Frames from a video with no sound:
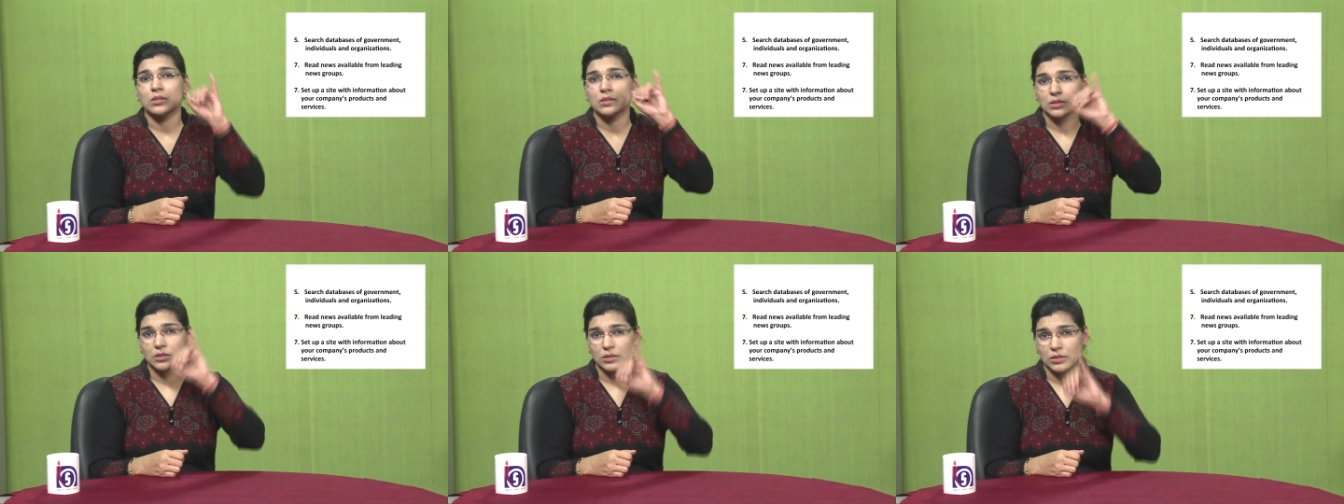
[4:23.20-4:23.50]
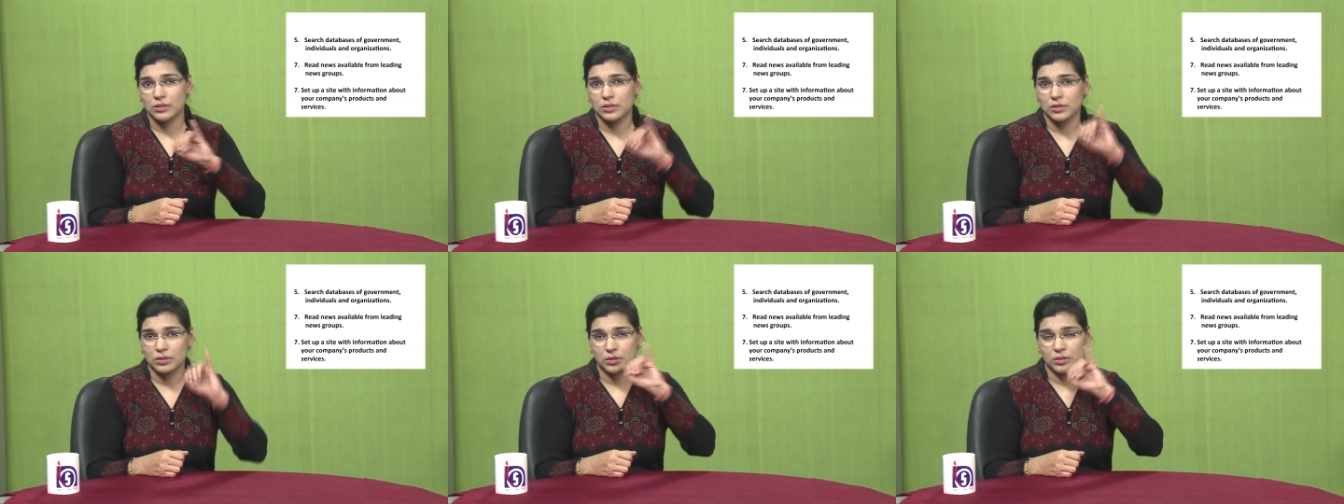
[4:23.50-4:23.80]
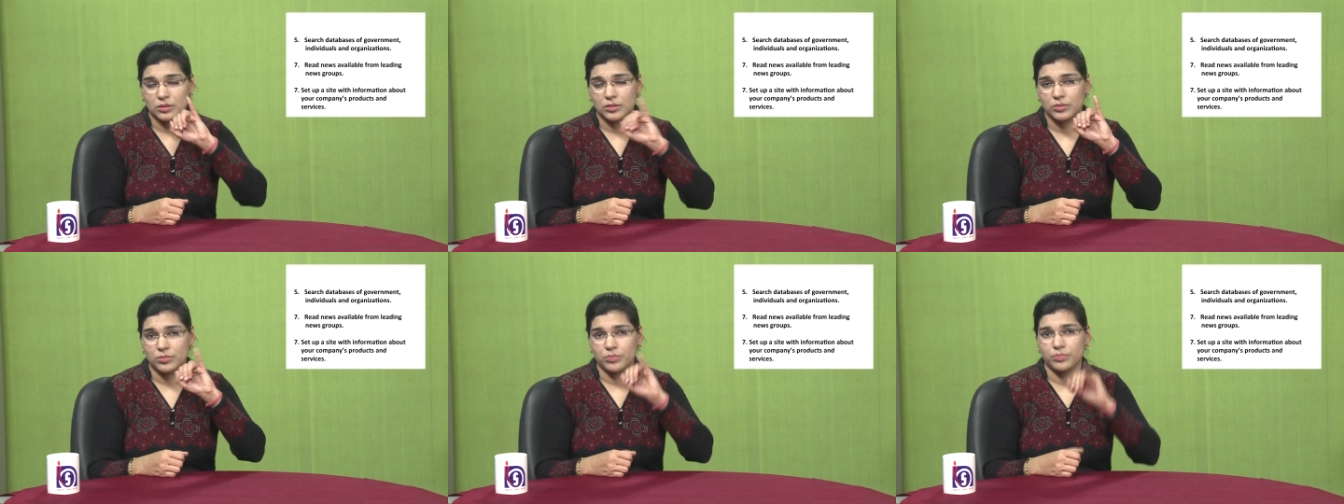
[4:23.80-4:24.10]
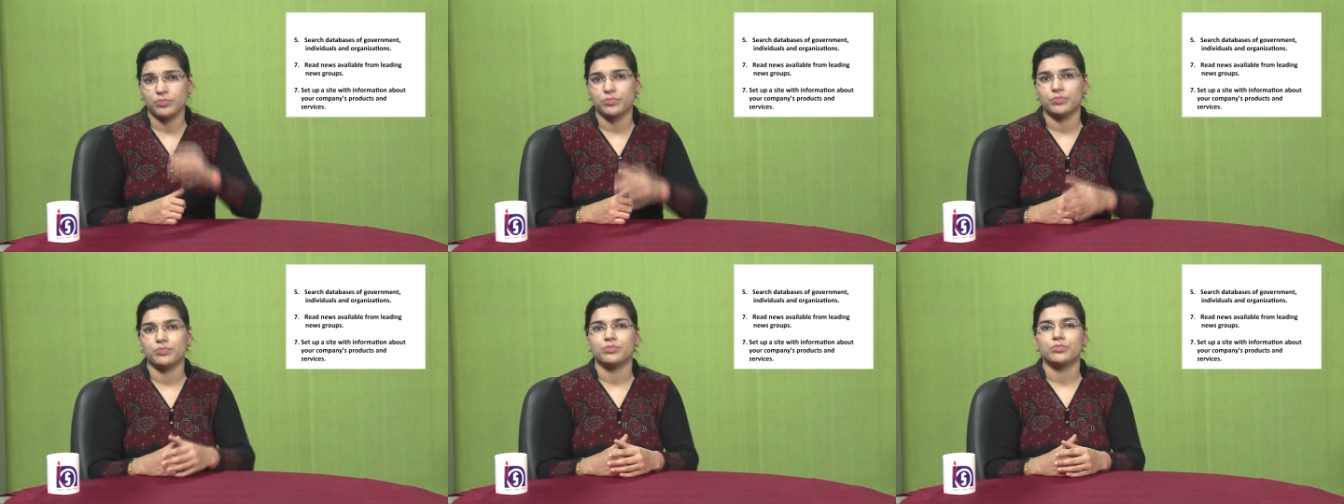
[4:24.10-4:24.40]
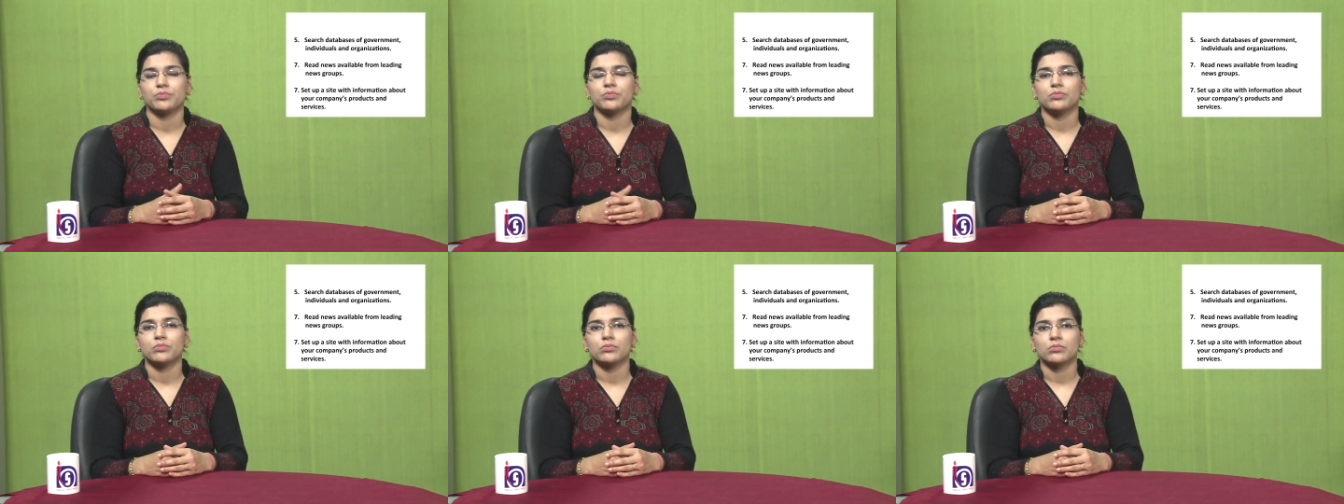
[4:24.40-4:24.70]
Sixth point
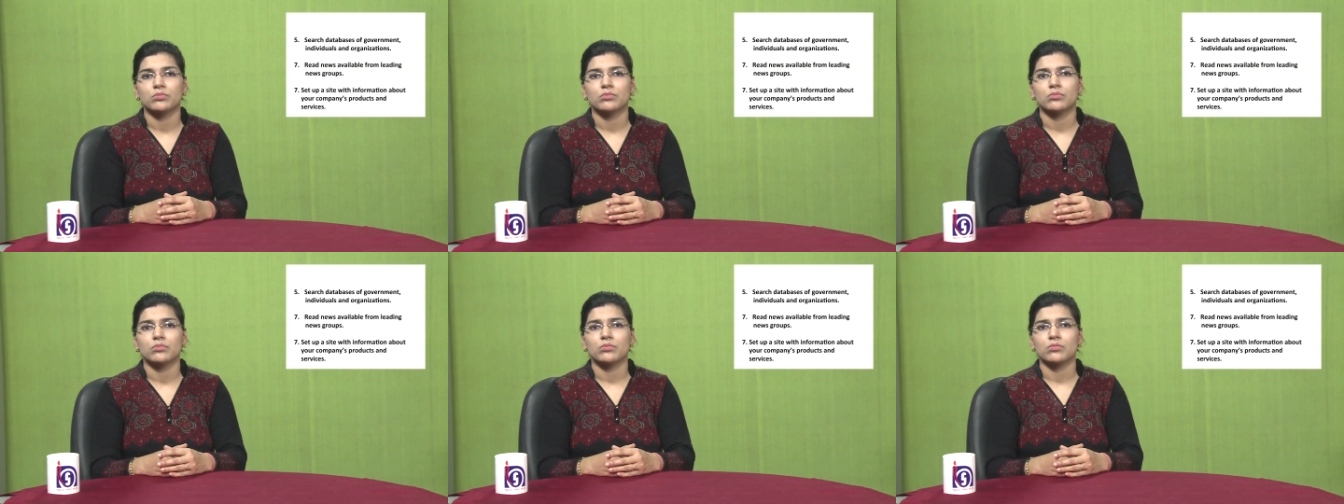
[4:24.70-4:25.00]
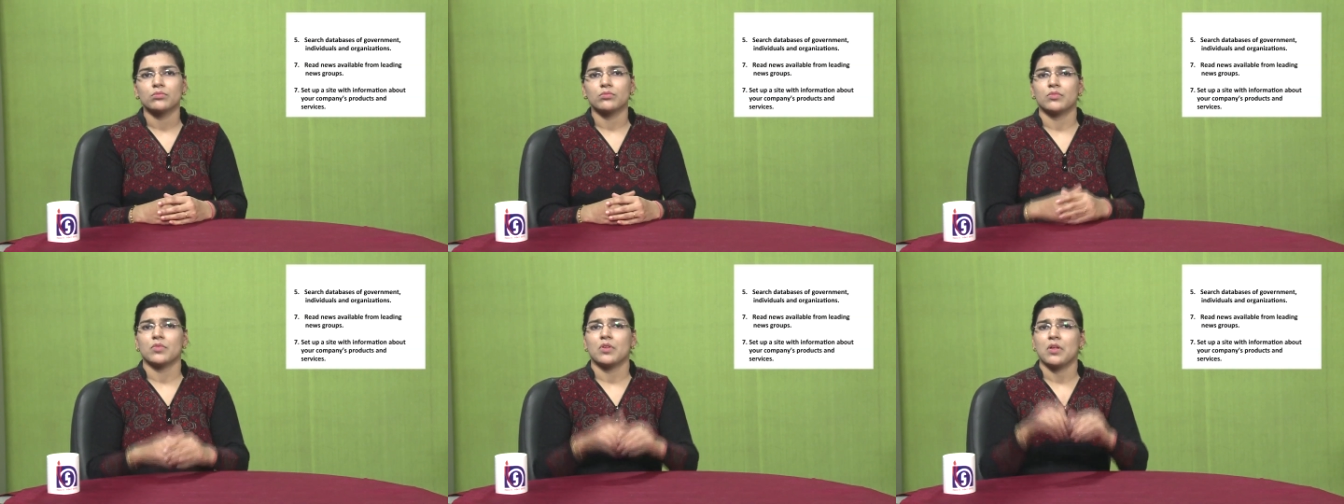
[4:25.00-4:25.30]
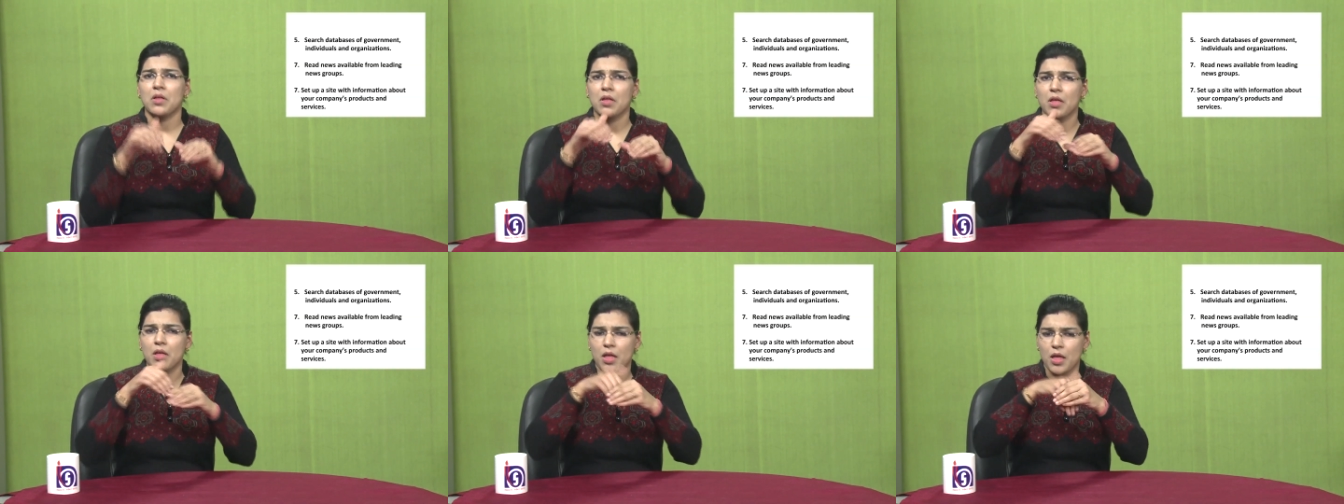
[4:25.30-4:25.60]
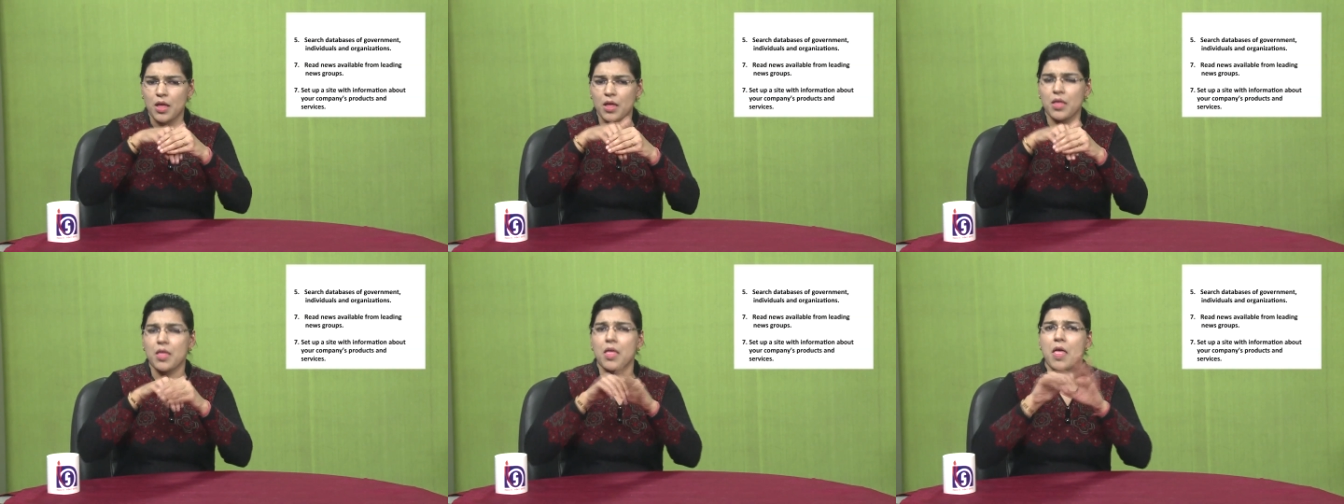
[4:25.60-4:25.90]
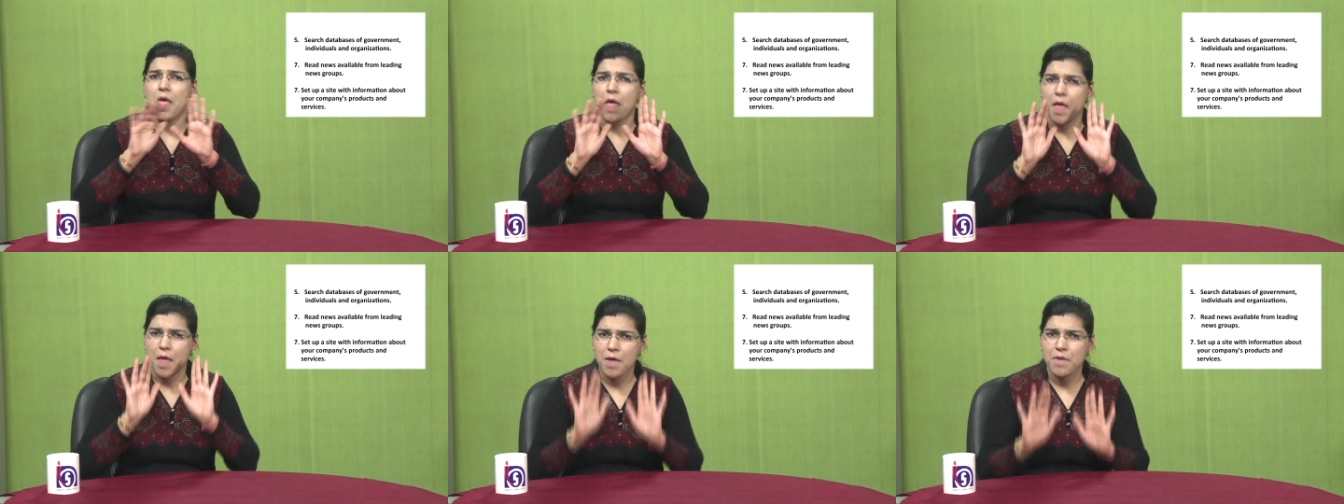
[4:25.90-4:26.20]
is you can
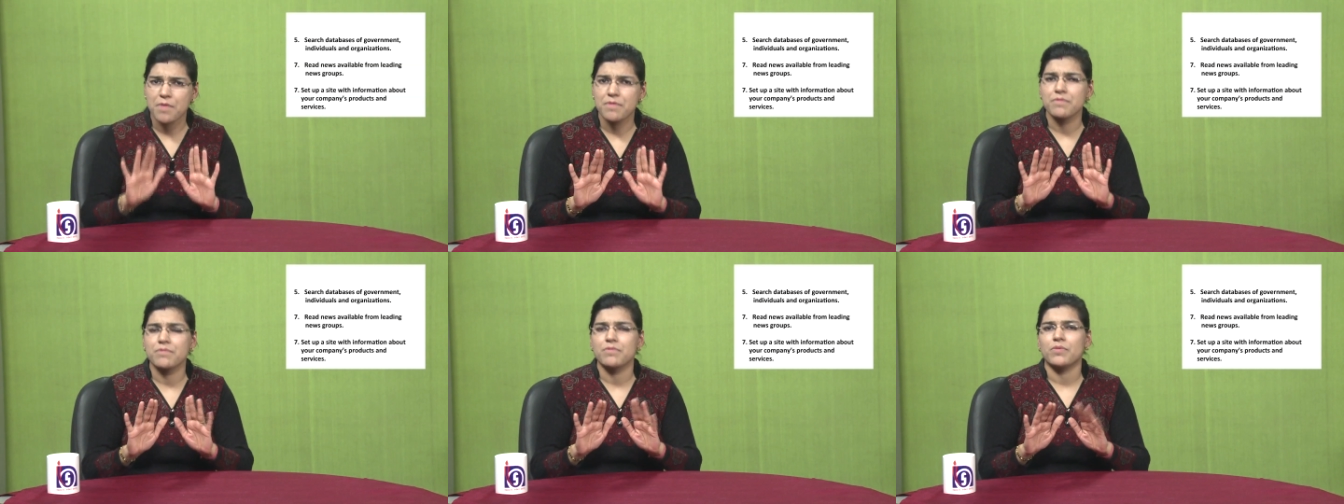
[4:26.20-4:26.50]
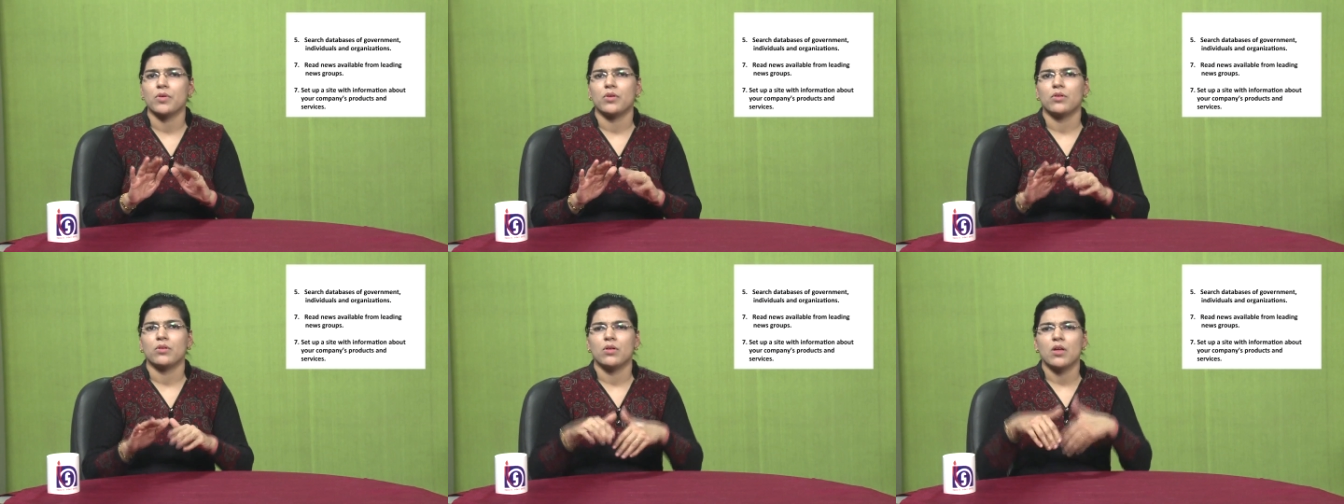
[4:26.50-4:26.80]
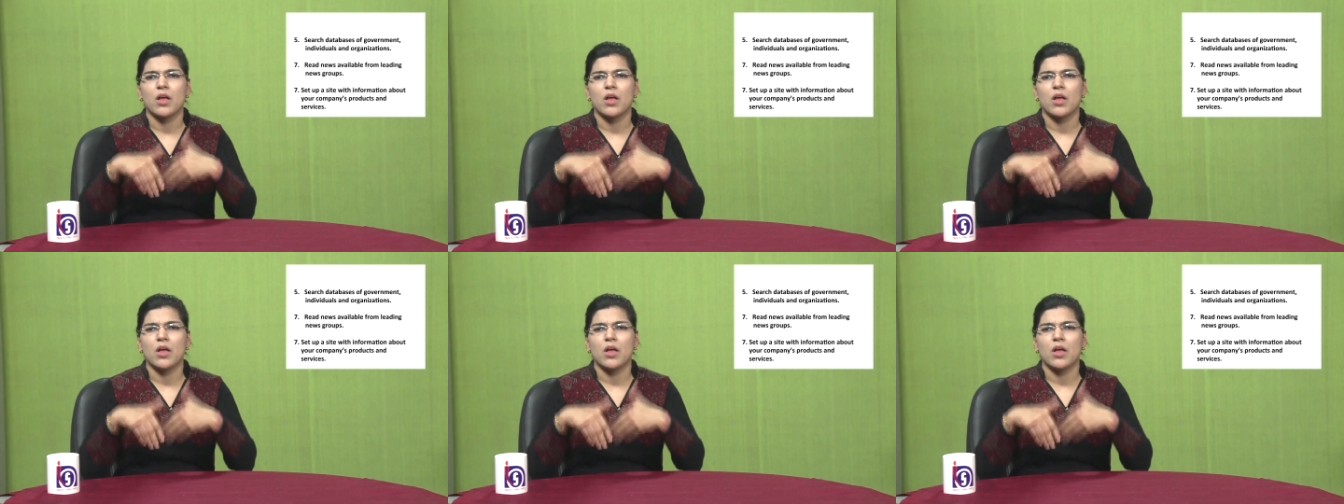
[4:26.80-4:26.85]
always